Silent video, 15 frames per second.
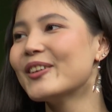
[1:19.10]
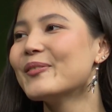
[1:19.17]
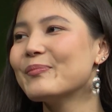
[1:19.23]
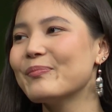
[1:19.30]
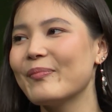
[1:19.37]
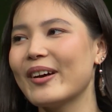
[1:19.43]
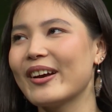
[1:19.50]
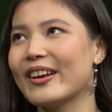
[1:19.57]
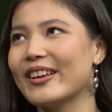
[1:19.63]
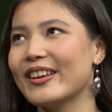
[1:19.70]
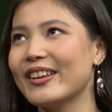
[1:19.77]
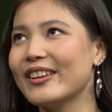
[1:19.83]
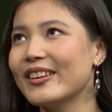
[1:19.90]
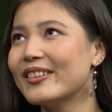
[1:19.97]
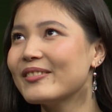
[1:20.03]

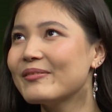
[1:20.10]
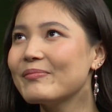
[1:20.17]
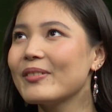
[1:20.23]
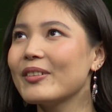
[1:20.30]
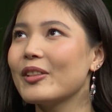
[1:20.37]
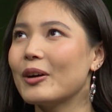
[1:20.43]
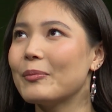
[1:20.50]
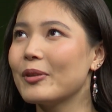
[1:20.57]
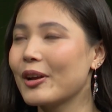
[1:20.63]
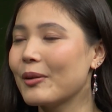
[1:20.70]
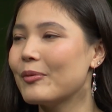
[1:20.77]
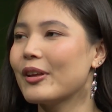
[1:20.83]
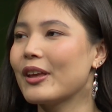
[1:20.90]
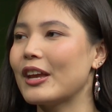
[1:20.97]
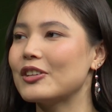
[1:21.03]
my global
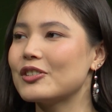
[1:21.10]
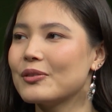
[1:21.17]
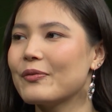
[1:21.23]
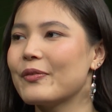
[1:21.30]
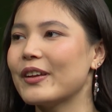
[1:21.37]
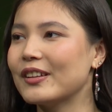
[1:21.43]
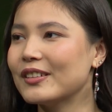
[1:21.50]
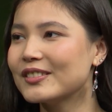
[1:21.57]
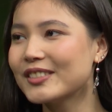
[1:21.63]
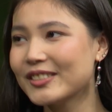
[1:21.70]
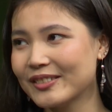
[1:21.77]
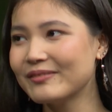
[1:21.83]
communication field.